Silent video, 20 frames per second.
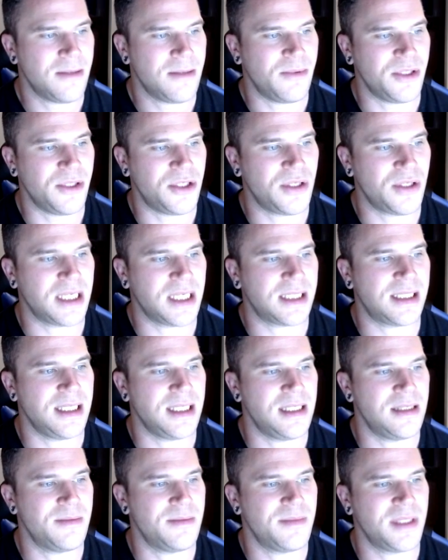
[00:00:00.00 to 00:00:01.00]
We do get to
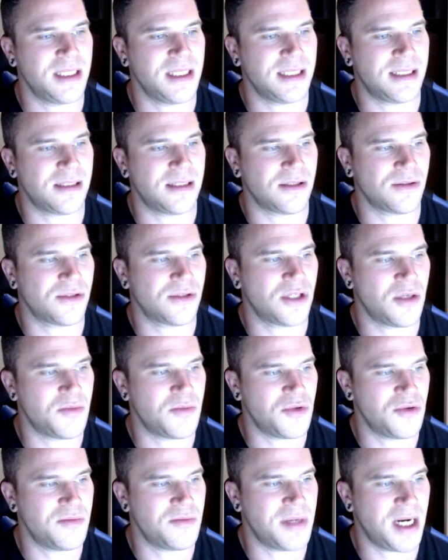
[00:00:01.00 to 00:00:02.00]
see them, and this is an
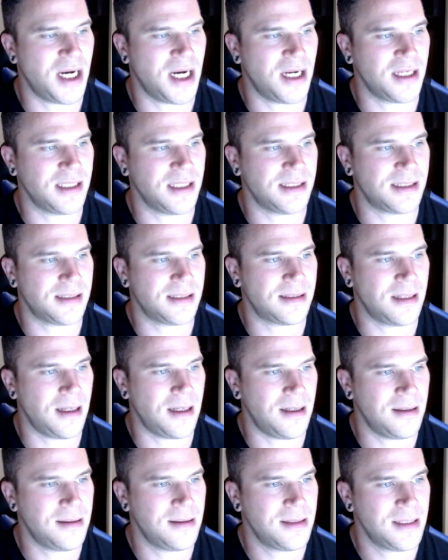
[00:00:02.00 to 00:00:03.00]
ensemble, but Harley is the
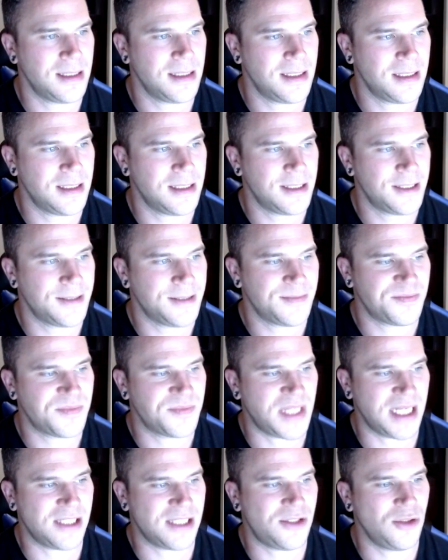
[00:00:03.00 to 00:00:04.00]
star.
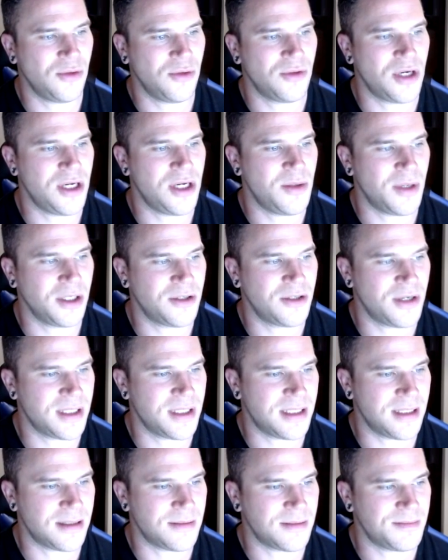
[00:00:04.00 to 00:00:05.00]
That's your only one
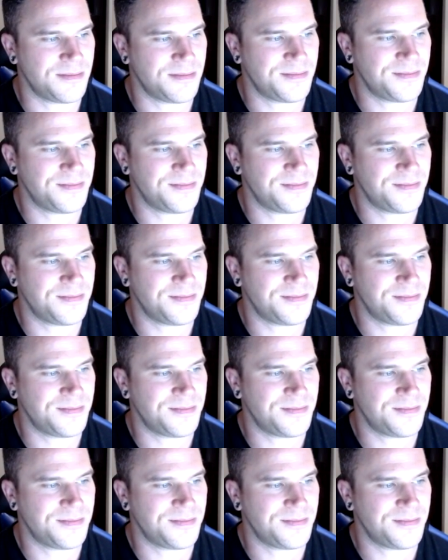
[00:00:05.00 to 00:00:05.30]
criticism.